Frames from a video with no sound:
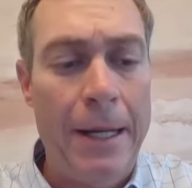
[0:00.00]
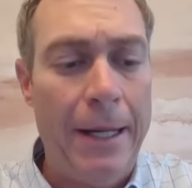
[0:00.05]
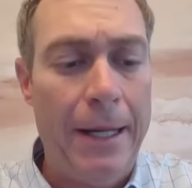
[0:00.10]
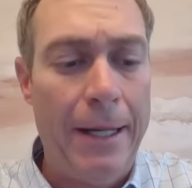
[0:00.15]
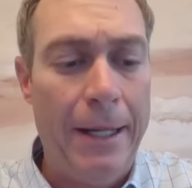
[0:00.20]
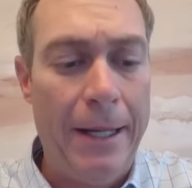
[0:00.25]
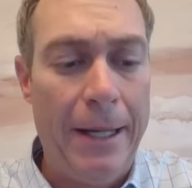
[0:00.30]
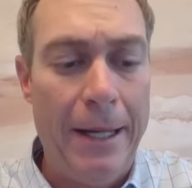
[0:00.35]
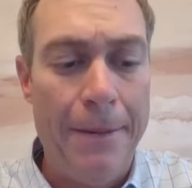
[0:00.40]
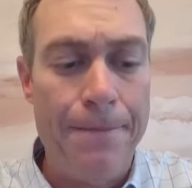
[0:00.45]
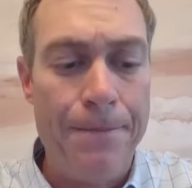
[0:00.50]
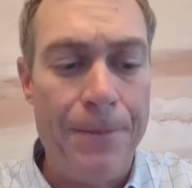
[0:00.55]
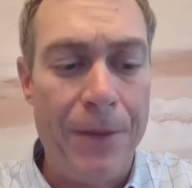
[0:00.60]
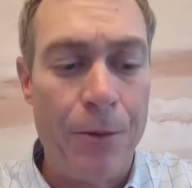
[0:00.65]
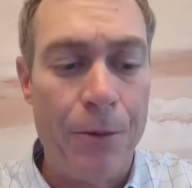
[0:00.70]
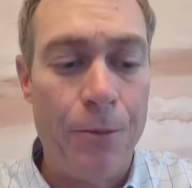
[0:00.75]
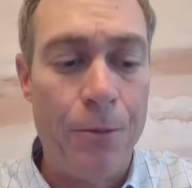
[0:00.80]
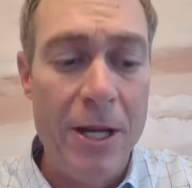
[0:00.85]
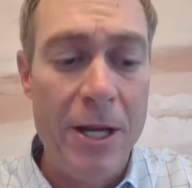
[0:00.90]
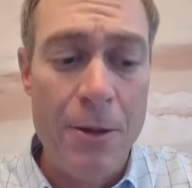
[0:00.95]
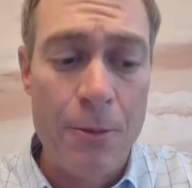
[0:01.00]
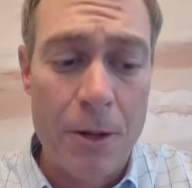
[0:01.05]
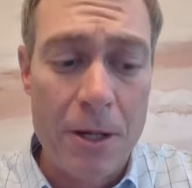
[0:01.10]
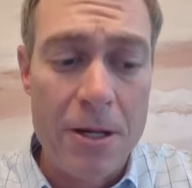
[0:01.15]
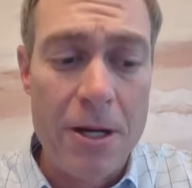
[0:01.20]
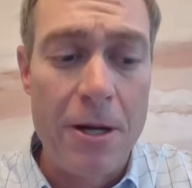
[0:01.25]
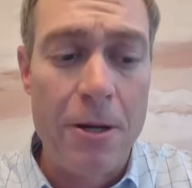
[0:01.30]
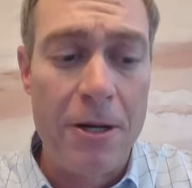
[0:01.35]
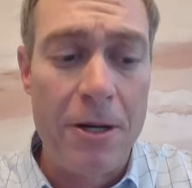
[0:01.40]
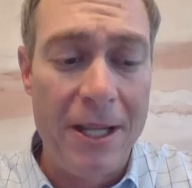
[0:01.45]
Um, we were
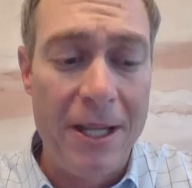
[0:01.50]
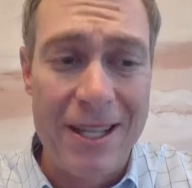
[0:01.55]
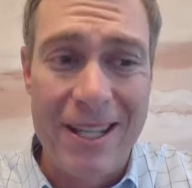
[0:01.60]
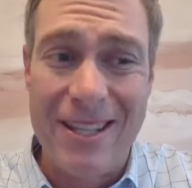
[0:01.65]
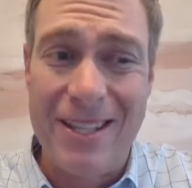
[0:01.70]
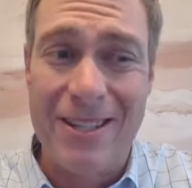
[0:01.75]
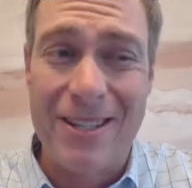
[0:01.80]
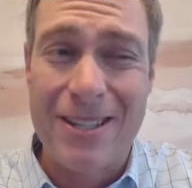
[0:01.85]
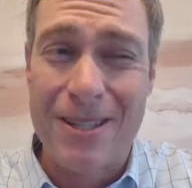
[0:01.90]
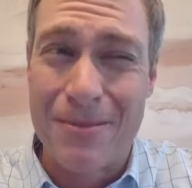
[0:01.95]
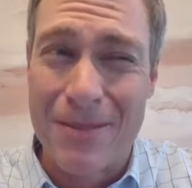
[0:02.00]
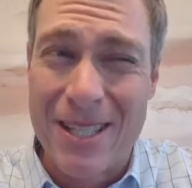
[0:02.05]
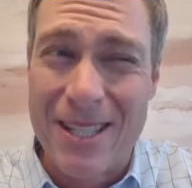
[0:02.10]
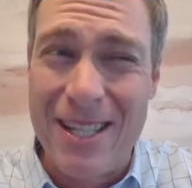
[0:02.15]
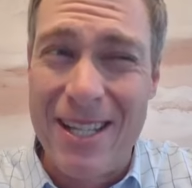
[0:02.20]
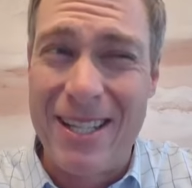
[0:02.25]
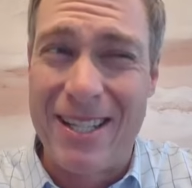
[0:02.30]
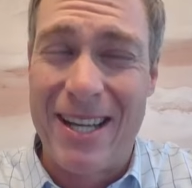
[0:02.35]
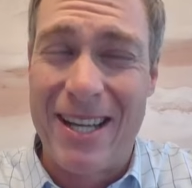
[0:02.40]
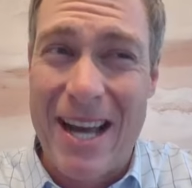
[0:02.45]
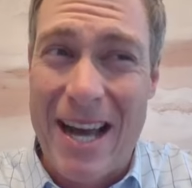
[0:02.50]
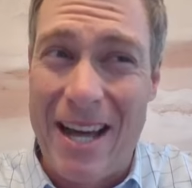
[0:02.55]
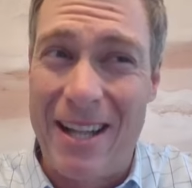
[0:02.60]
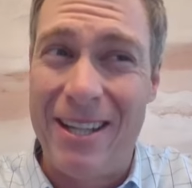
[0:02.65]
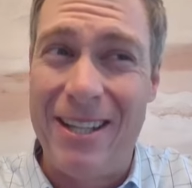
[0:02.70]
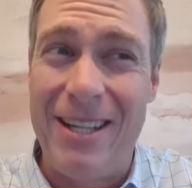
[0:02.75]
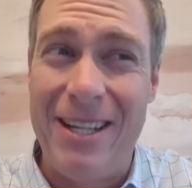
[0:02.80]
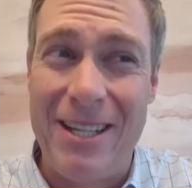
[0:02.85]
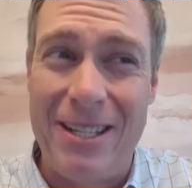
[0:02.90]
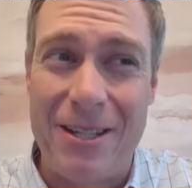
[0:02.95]
noting that there's some
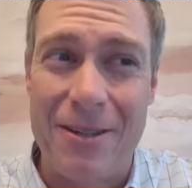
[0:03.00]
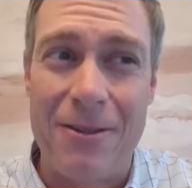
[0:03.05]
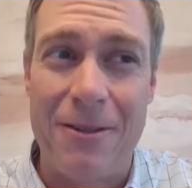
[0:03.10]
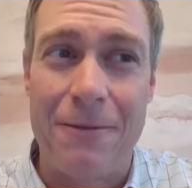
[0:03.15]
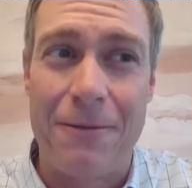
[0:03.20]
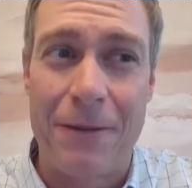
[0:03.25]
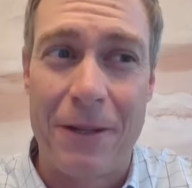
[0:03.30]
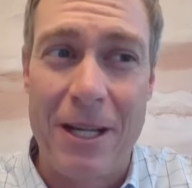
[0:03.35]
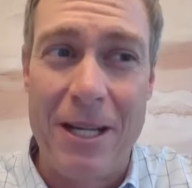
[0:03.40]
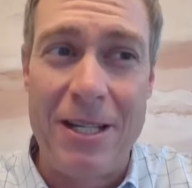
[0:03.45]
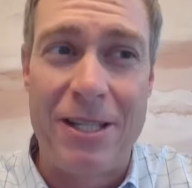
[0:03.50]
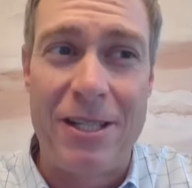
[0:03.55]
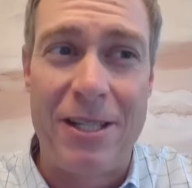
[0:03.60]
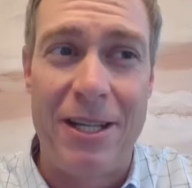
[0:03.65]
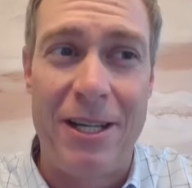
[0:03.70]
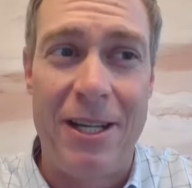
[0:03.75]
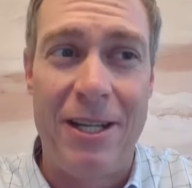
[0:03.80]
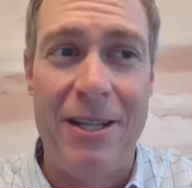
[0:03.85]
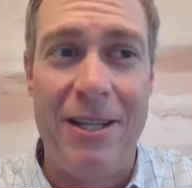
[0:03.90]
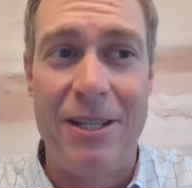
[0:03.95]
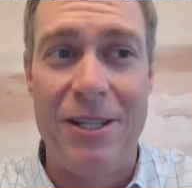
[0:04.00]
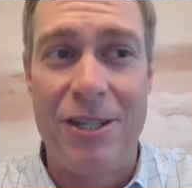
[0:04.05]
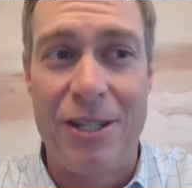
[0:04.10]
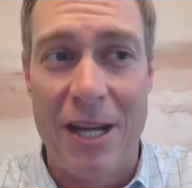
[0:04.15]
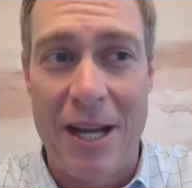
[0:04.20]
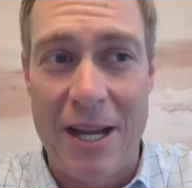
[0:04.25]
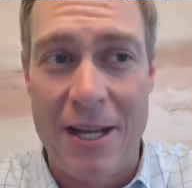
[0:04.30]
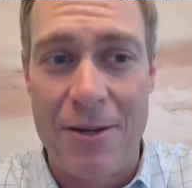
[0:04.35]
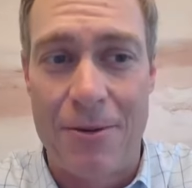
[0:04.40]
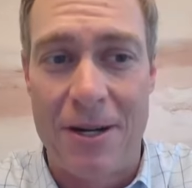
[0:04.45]
seasonality to inflation. The
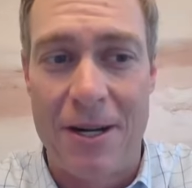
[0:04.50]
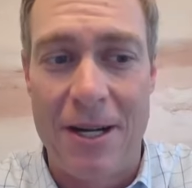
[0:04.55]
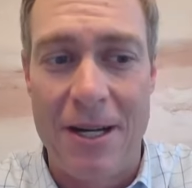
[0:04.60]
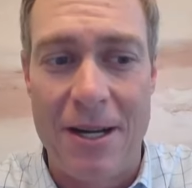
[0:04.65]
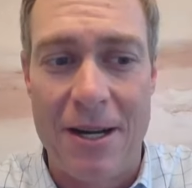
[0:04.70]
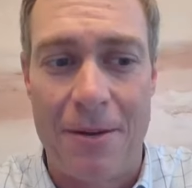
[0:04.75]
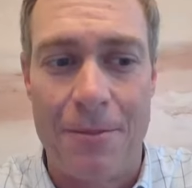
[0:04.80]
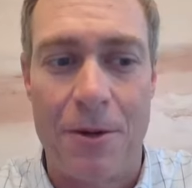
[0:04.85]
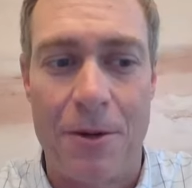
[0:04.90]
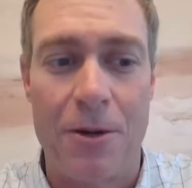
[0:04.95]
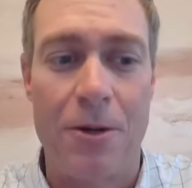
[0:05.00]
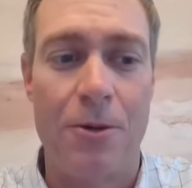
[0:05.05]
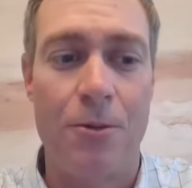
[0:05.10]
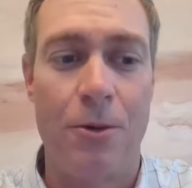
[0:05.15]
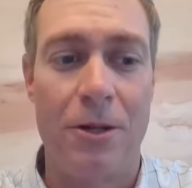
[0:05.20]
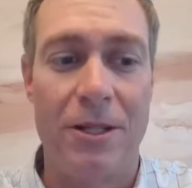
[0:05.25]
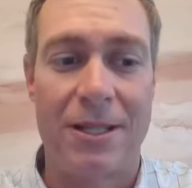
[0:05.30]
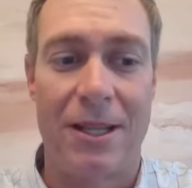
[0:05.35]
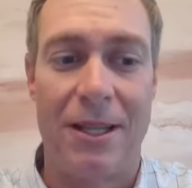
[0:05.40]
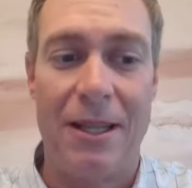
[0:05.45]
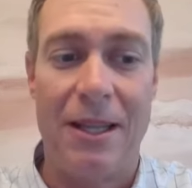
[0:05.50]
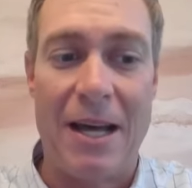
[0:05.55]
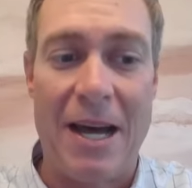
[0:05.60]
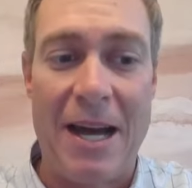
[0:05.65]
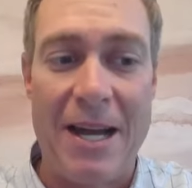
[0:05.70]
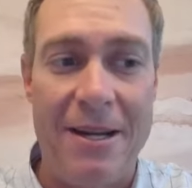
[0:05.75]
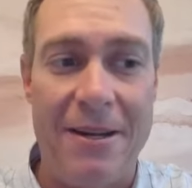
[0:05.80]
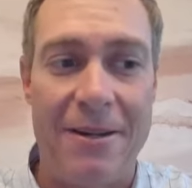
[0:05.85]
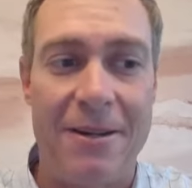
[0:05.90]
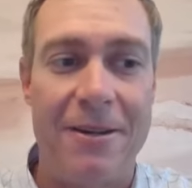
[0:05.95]
January number was
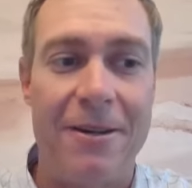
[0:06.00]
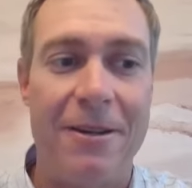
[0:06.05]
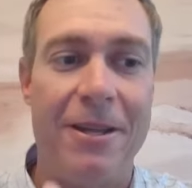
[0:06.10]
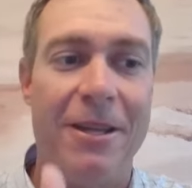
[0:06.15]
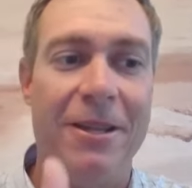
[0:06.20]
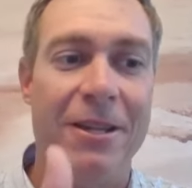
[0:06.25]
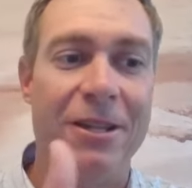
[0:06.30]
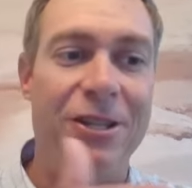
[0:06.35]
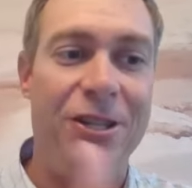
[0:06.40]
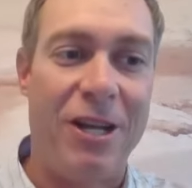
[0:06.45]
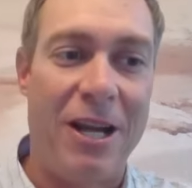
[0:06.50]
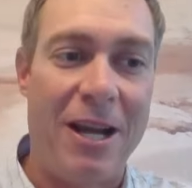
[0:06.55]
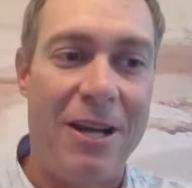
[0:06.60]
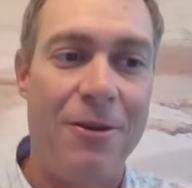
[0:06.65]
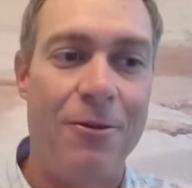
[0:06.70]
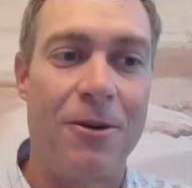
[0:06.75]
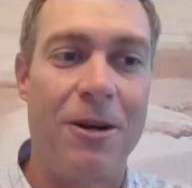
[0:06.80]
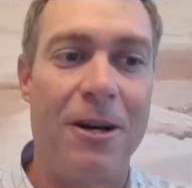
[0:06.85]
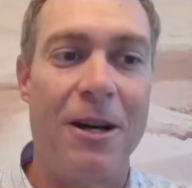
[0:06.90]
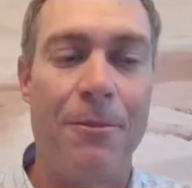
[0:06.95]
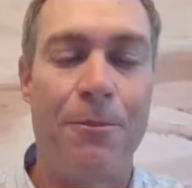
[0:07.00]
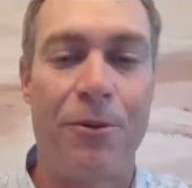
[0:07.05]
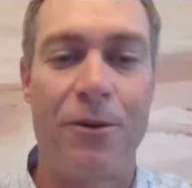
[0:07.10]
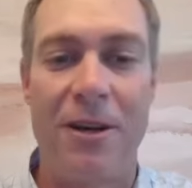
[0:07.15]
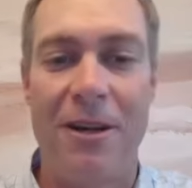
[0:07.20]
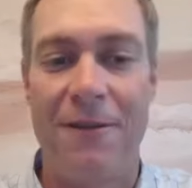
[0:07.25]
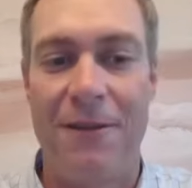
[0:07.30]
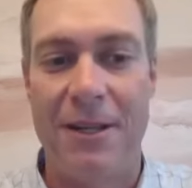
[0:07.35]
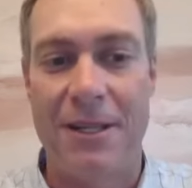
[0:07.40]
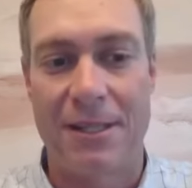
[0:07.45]
lighter than the January
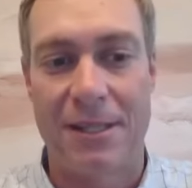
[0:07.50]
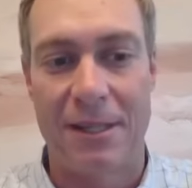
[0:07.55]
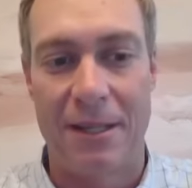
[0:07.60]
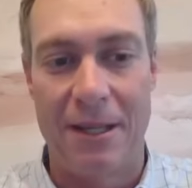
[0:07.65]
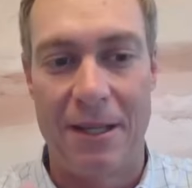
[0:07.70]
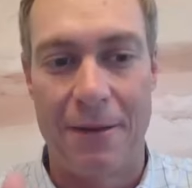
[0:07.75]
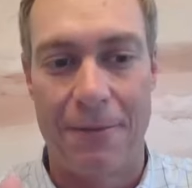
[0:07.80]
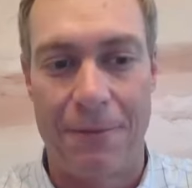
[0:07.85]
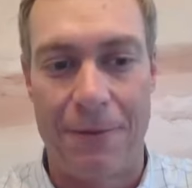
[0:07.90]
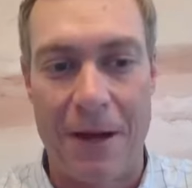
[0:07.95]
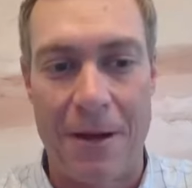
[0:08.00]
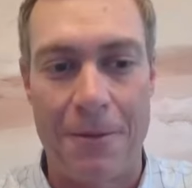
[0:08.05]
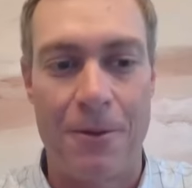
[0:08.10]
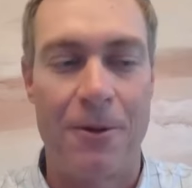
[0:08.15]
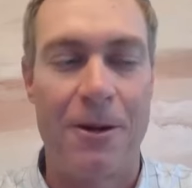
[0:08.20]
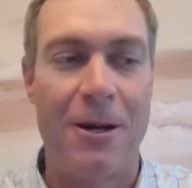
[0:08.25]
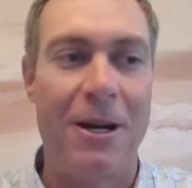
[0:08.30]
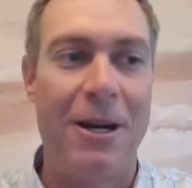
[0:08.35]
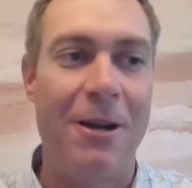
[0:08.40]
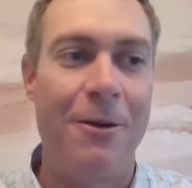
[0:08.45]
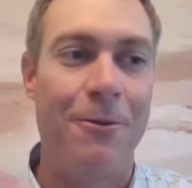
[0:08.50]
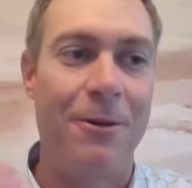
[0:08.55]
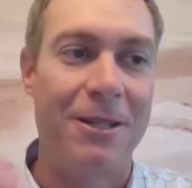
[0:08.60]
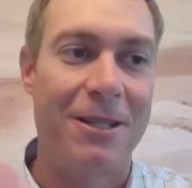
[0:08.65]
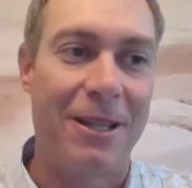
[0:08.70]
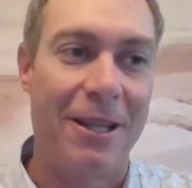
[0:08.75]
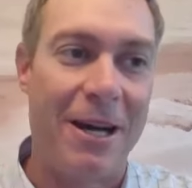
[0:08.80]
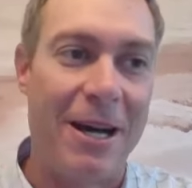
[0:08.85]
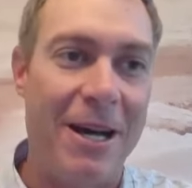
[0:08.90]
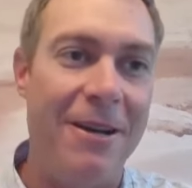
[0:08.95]
previously. The February
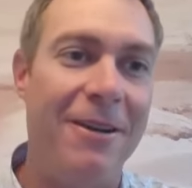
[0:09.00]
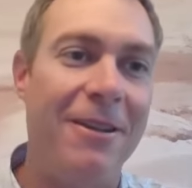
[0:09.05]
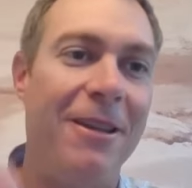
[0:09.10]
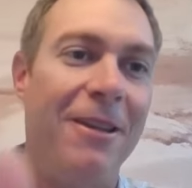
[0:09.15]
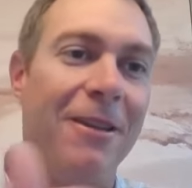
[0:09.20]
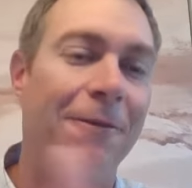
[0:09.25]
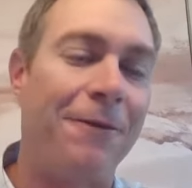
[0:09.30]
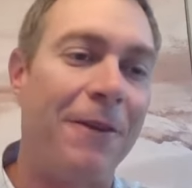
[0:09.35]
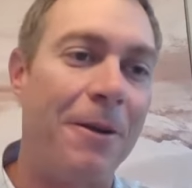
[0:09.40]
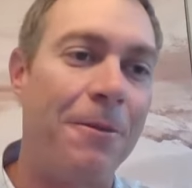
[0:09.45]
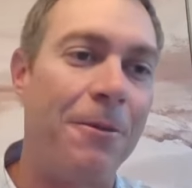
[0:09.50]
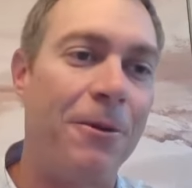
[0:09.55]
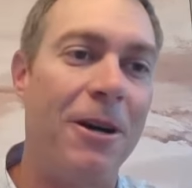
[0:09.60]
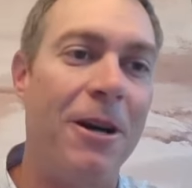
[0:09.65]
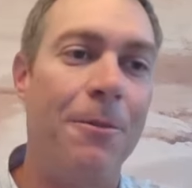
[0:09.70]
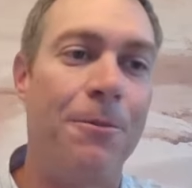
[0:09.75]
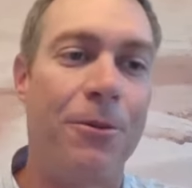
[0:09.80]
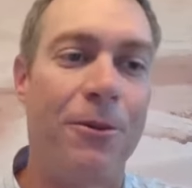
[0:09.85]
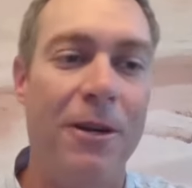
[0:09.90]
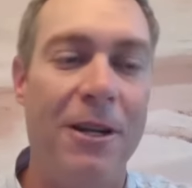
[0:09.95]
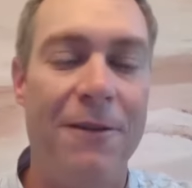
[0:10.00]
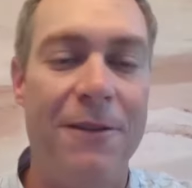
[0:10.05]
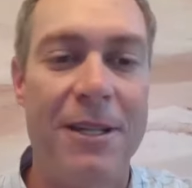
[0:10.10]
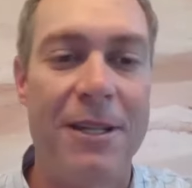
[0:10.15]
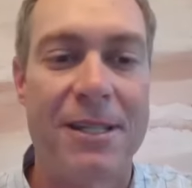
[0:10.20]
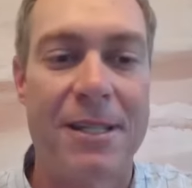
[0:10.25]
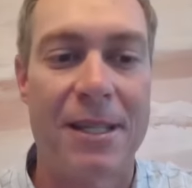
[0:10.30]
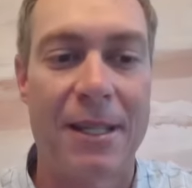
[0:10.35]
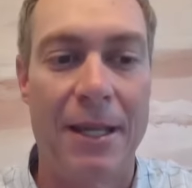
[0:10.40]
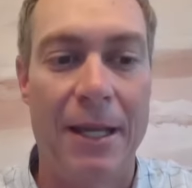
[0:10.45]
was lighter than the February
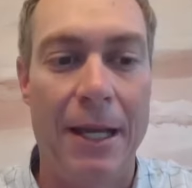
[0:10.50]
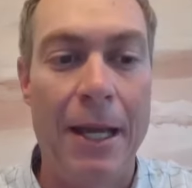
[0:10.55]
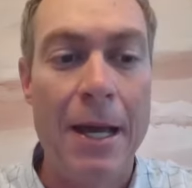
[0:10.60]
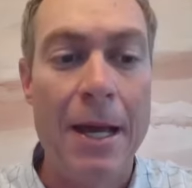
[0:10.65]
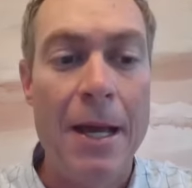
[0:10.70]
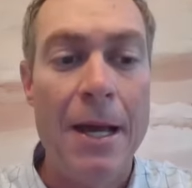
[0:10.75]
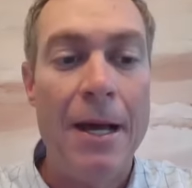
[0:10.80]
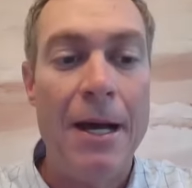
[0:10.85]
previously.